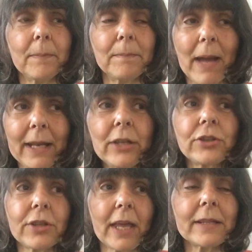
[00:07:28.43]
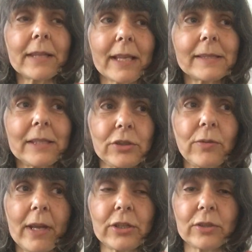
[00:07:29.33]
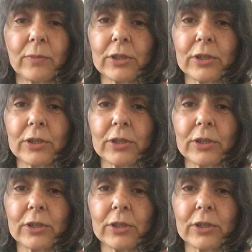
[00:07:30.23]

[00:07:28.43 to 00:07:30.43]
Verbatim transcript: manage that, that situation,